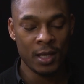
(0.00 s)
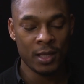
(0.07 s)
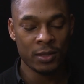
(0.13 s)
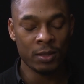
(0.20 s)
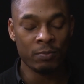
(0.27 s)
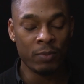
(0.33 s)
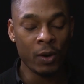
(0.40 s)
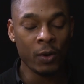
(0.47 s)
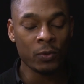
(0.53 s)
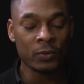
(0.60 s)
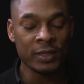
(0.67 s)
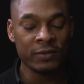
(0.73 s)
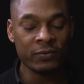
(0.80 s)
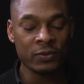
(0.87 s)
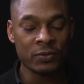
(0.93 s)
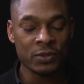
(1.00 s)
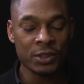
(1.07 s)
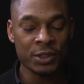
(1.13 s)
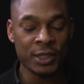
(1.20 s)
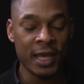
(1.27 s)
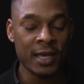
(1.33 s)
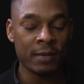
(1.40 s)
The boll weevils
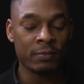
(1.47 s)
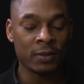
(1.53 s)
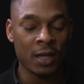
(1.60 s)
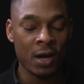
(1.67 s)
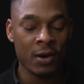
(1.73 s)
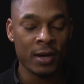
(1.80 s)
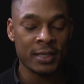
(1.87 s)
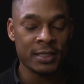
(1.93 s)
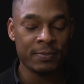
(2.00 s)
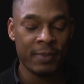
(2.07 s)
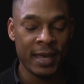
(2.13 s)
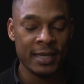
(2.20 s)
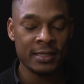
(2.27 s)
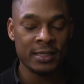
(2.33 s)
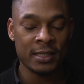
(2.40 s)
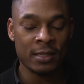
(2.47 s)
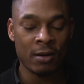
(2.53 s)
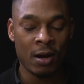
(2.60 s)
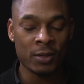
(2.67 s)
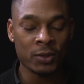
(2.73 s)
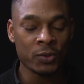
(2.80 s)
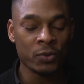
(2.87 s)
Jacob Lawrence painted
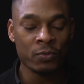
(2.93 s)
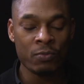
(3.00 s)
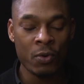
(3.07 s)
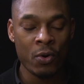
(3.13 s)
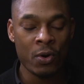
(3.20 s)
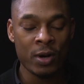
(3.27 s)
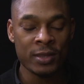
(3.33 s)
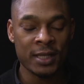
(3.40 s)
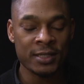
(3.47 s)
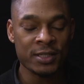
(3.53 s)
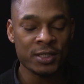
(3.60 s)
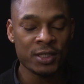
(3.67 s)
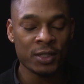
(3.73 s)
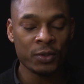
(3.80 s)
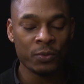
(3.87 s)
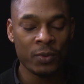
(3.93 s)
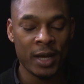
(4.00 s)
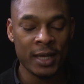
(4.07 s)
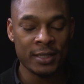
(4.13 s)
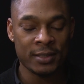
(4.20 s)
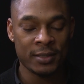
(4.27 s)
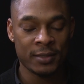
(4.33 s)
are little more than
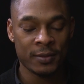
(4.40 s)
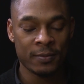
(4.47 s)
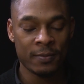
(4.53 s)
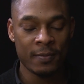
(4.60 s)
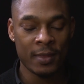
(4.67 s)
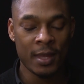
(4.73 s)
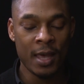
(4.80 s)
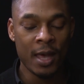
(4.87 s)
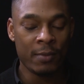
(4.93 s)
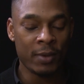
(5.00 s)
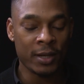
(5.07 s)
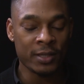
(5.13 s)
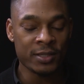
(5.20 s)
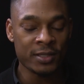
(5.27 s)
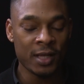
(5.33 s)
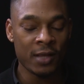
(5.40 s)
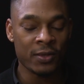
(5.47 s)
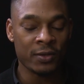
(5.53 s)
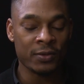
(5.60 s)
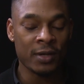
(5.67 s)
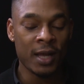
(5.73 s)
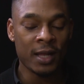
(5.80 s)
silhouettes, but a
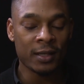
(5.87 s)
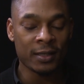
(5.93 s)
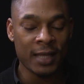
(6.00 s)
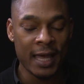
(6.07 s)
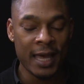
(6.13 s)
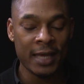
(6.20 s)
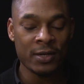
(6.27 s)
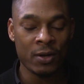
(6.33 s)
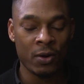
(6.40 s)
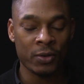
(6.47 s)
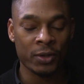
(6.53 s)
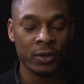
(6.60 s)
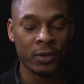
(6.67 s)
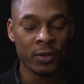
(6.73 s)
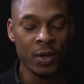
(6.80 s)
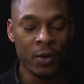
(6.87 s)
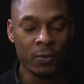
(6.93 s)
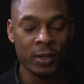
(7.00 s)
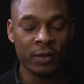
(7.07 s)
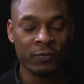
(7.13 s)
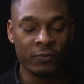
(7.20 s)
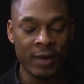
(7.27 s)
southern landowner
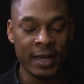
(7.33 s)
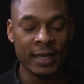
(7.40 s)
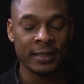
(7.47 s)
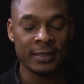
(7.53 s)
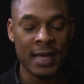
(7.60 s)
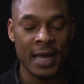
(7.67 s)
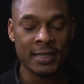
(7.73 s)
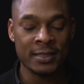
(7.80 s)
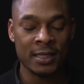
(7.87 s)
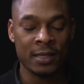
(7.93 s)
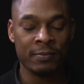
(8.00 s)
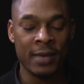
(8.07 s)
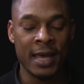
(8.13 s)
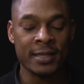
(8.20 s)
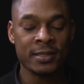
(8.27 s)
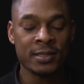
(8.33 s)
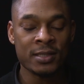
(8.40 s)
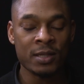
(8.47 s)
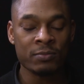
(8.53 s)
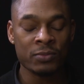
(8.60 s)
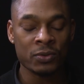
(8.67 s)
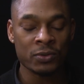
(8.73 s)
would have recognized them as
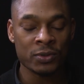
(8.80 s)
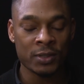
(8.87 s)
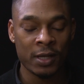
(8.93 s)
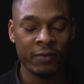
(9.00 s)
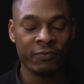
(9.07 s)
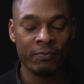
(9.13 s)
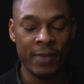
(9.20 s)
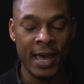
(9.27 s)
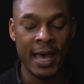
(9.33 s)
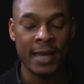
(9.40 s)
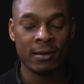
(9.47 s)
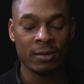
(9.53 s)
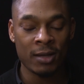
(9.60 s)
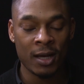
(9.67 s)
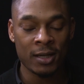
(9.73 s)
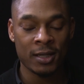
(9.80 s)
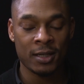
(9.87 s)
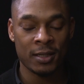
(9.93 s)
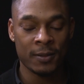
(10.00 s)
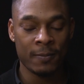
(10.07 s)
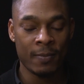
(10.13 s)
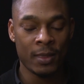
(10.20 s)
symbols of bad luck,
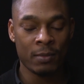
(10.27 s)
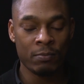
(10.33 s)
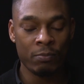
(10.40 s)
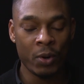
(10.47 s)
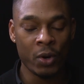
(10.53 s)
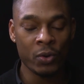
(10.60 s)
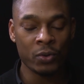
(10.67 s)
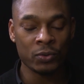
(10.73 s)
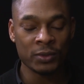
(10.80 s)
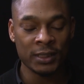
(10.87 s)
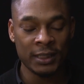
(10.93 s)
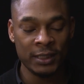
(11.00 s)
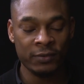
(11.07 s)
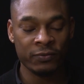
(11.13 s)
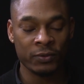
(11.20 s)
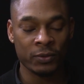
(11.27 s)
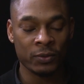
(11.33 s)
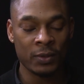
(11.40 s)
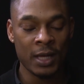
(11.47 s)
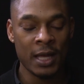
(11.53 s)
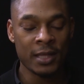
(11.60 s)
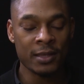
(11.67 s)
bold
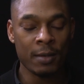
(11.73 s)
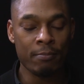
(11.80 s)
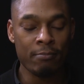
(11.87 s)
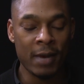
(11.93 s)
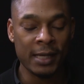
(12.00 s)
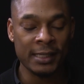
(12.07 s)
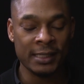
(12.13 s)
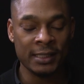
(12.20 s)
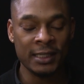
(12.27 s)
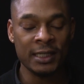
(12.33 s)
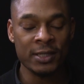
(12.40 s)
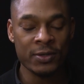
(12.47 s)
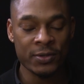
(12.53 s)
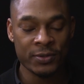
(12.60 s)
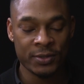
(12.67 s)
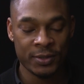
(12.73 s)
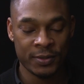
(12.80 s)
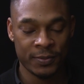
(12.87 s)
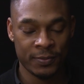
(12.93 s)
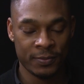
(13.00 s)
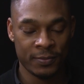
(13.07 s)
evil, the money eaters.